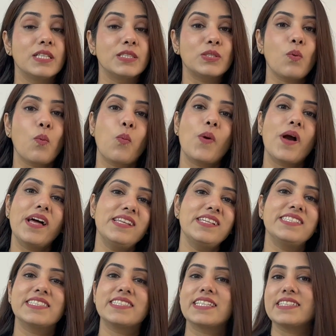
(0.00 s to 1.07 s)
So well
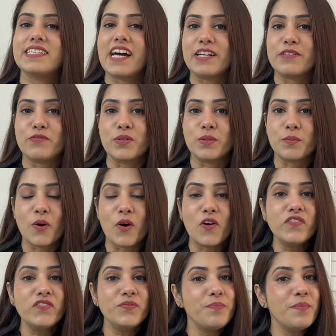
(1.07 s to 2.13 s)
is an adverb
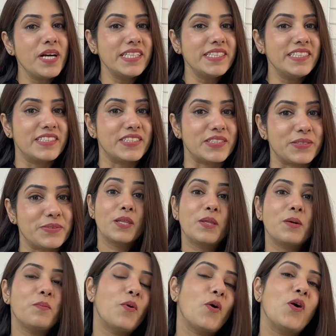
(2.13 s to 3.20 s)
of manner. The
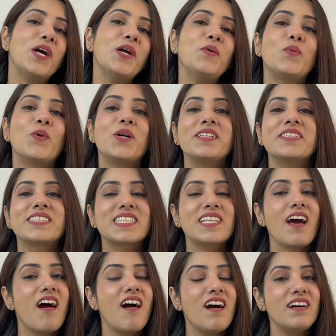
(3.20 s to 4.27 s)
boy works
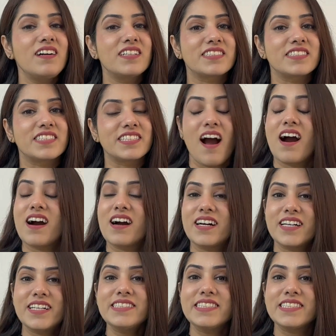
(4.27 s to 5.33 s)
hard.
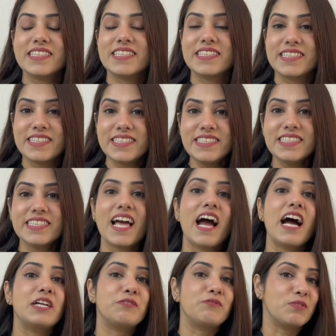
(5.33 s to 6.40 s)
Hard is
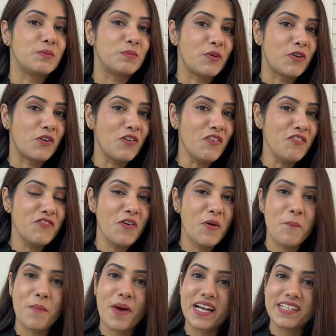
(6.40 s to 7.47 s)
adverb of
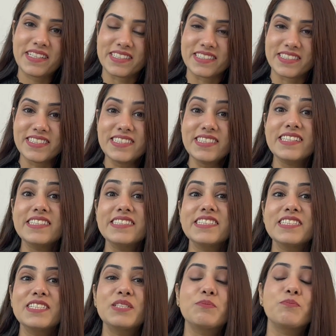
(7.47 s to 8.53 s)
manner. It
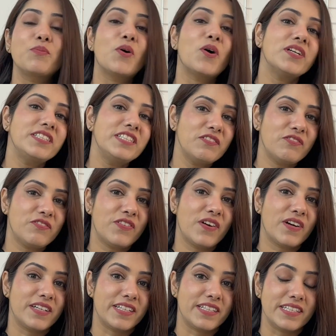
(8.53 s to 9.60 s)
is
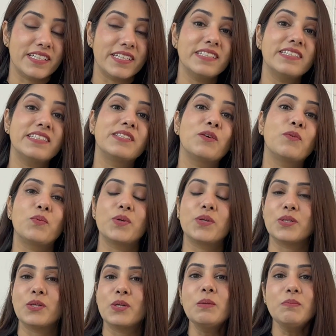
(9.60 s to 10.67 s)
modifying the
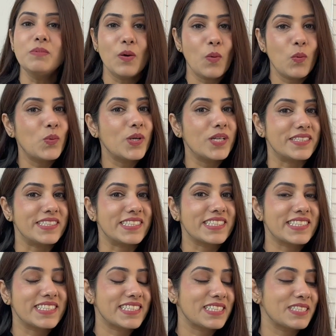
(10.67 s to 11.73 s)
verb works.